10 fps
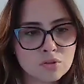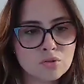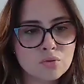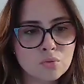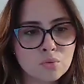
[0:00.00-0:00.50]

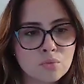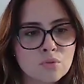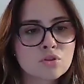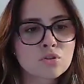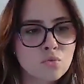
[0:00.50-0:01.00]
to the
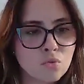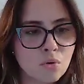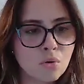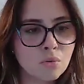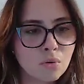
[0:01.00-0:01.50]

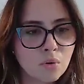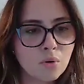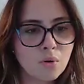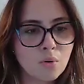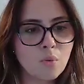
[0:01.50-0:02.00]
school
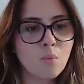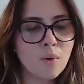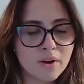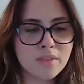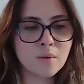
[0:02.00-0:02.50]

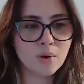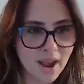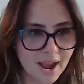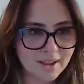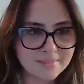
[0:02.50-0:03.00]
where they were
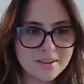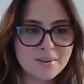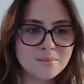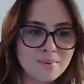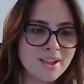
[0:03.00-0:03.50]
at,
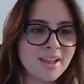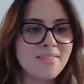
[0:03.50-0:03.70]
right?